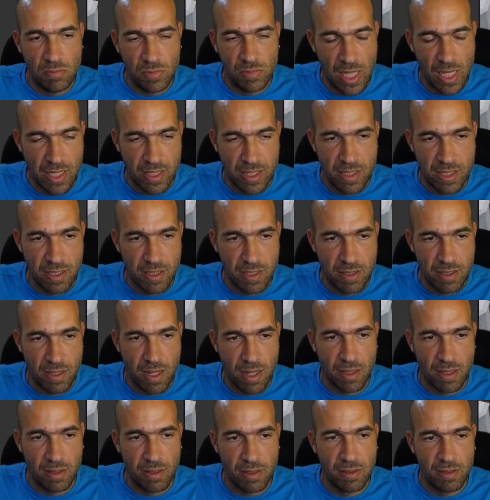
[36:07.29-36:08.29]
That's
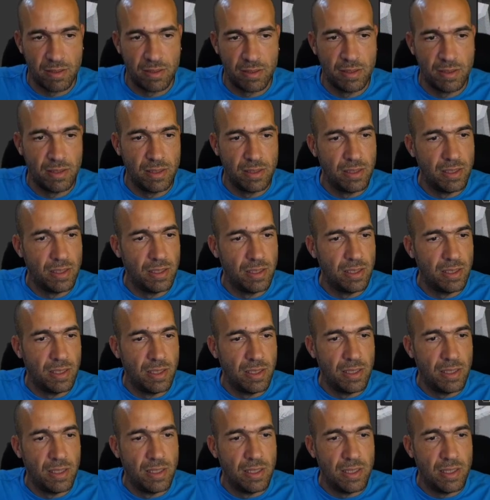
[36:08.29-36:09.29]
not
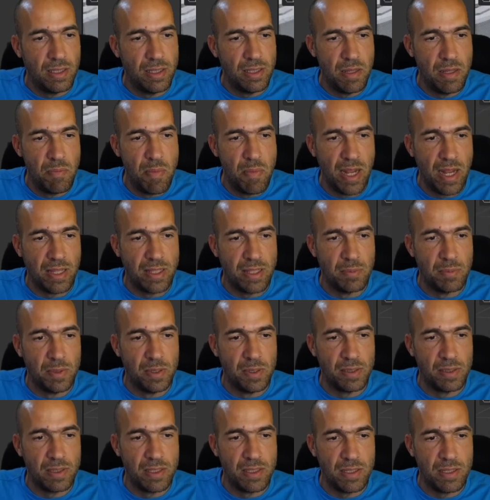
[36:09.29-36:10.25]
debatable.